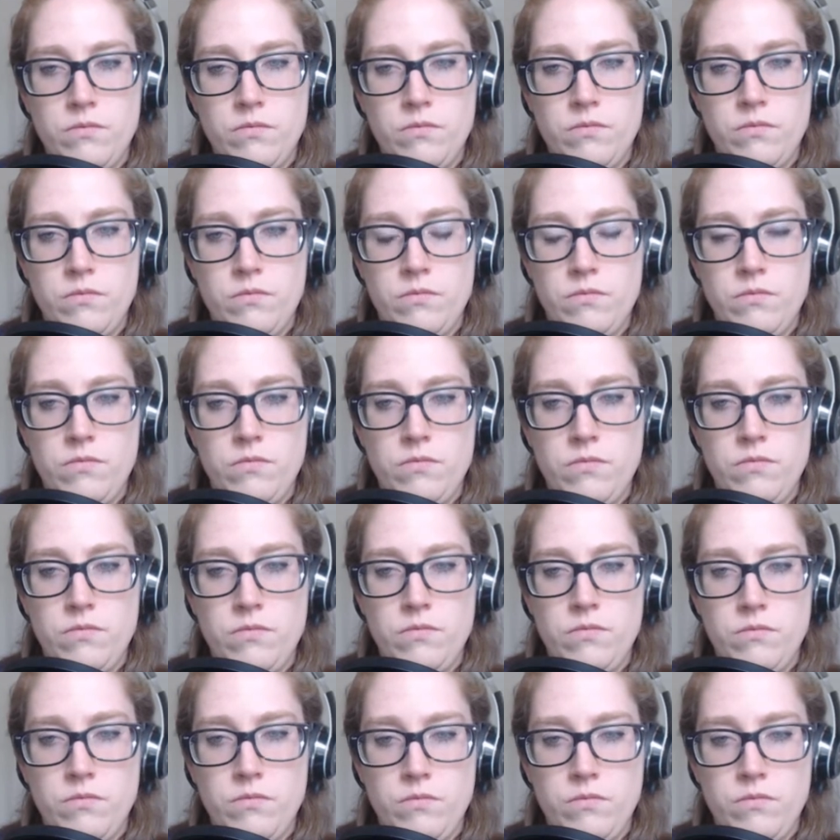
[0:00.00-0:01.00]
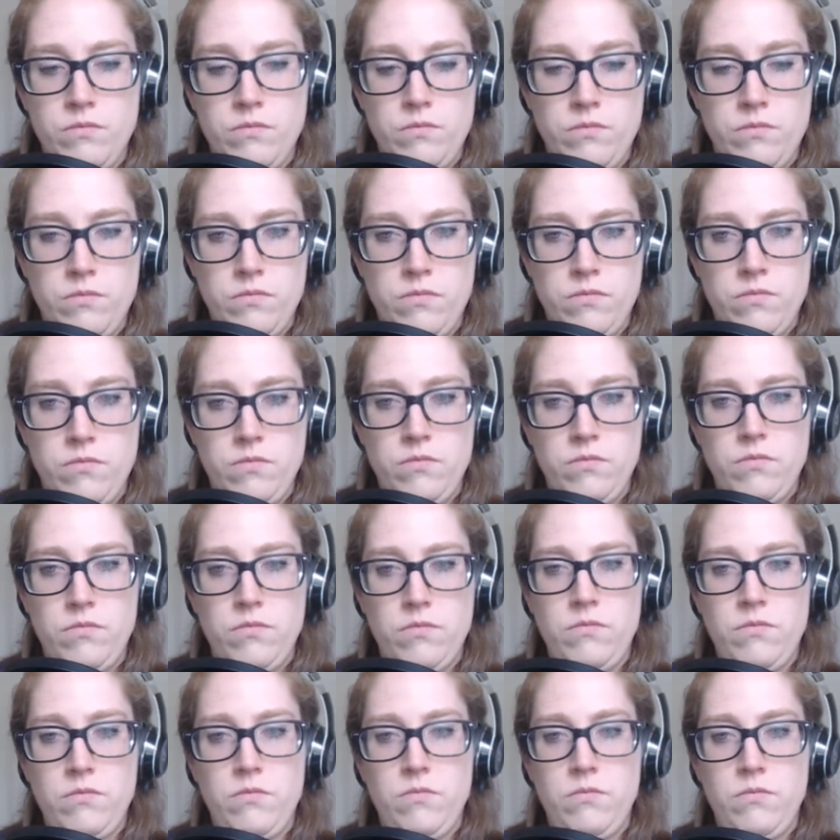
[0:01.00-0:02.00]

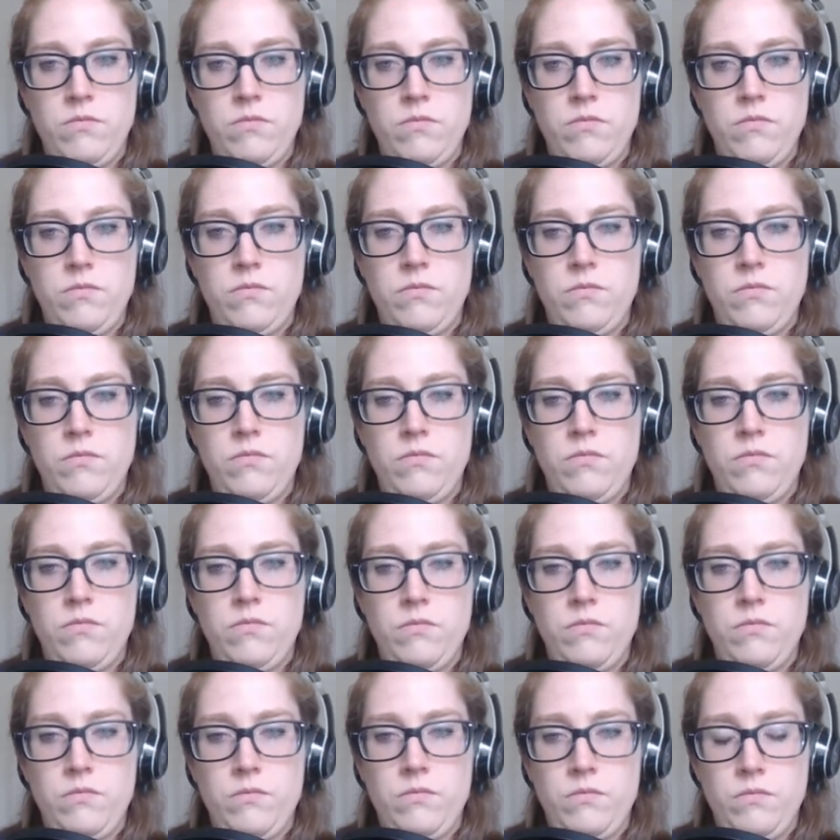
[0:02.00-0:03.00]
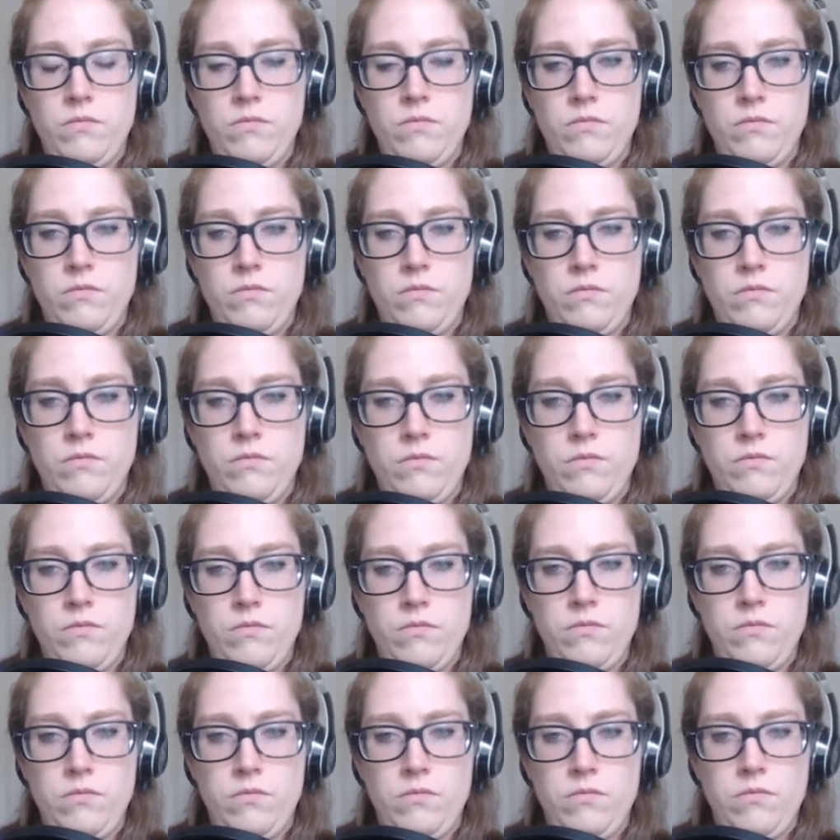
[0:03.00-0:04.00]

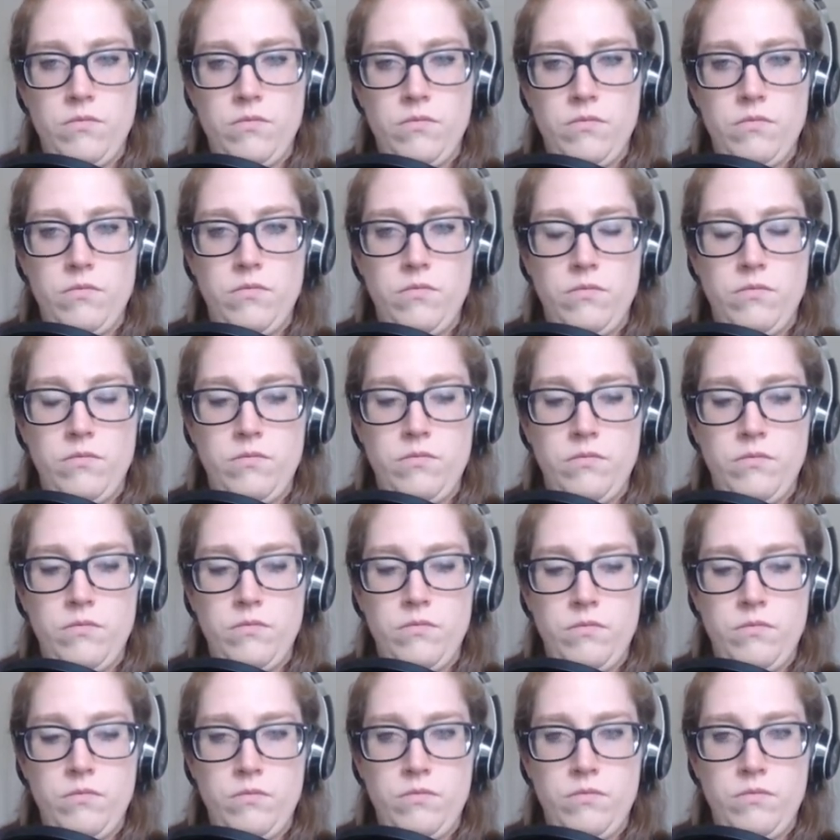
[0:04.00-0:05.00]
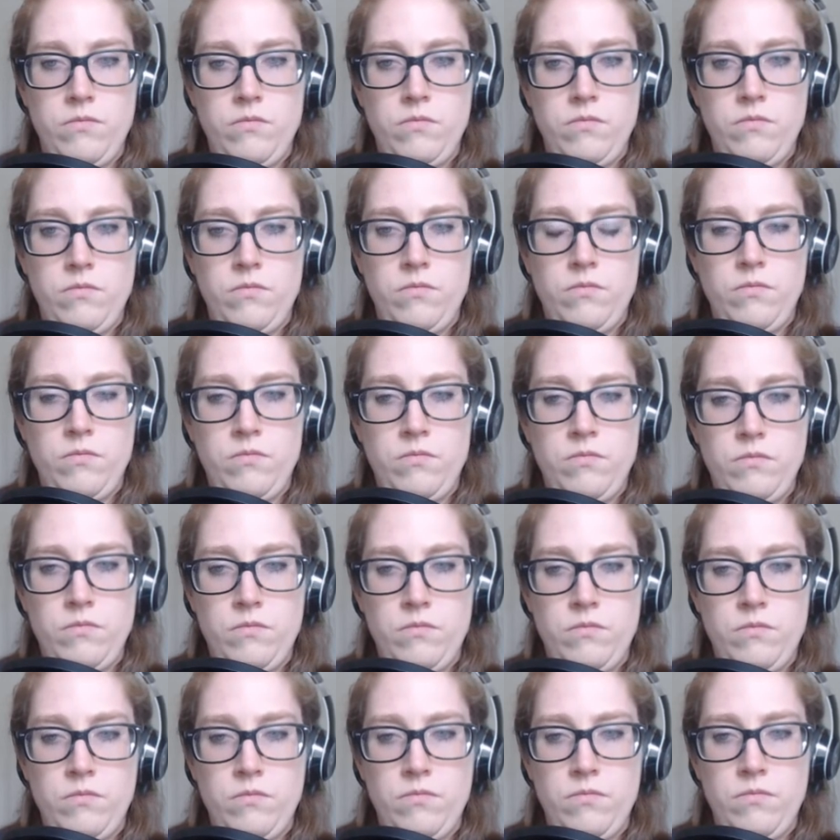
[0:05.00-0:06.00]

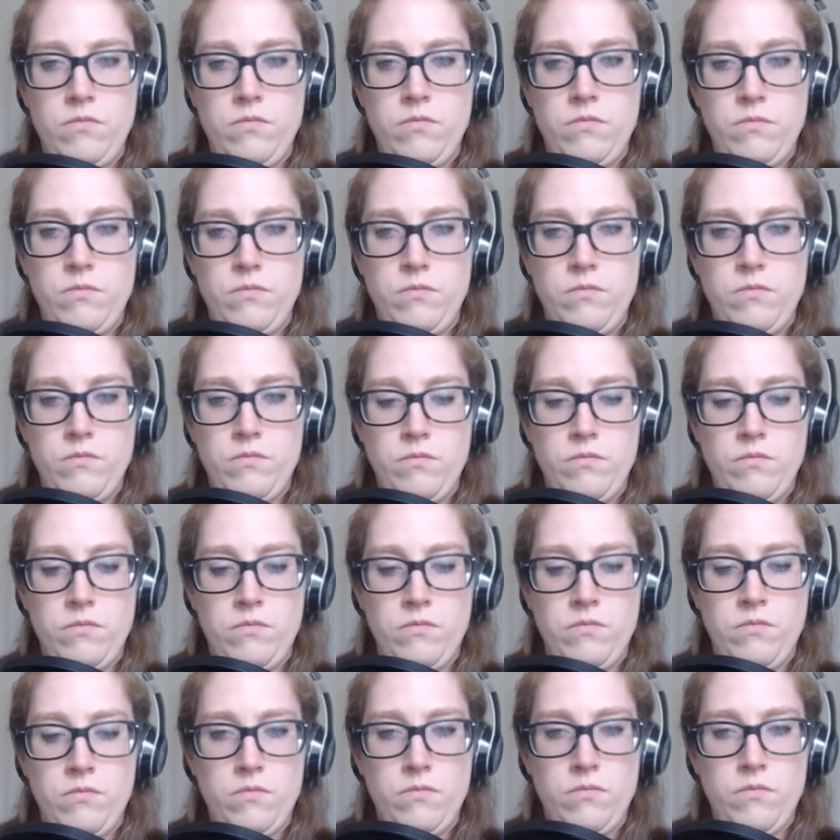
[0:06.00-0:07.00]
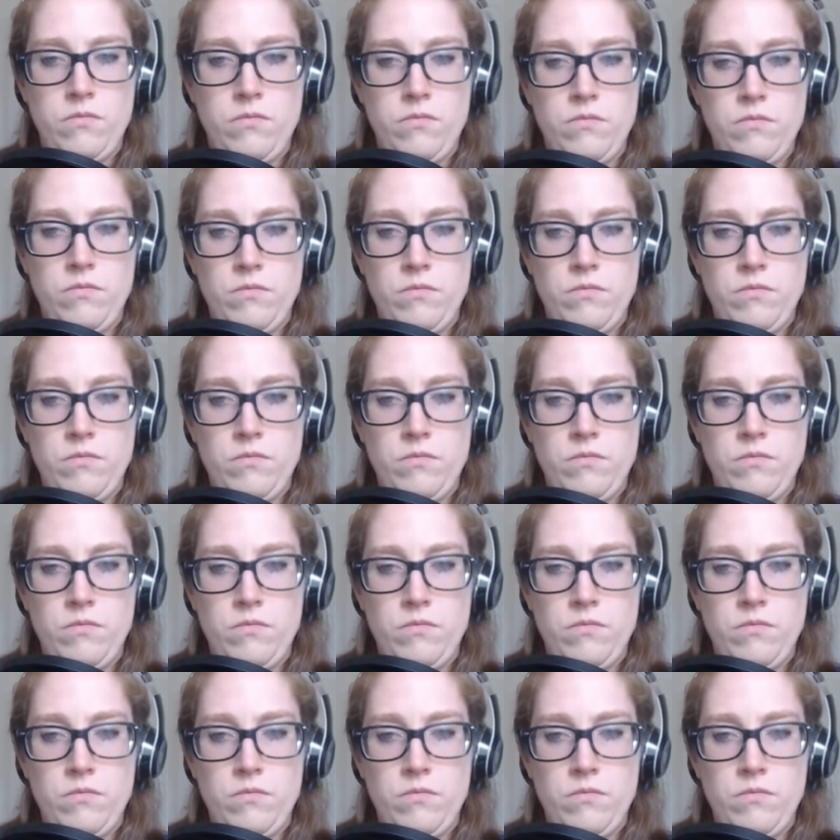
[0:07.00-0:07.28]
(silent)